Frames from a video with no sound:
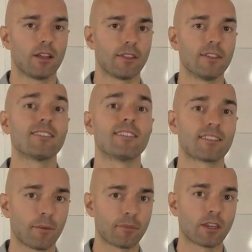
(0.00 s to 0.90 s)
then this is
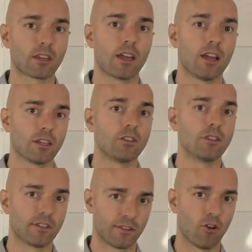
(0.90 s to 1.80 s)
something you
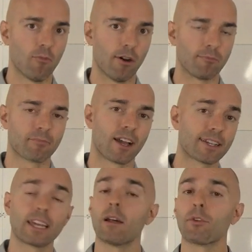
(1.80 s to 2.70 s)
need to know about.
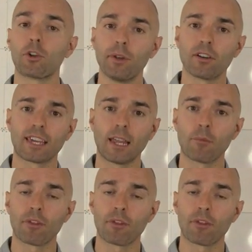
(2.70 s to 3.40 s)
Again, I'm Yuri Elkaim.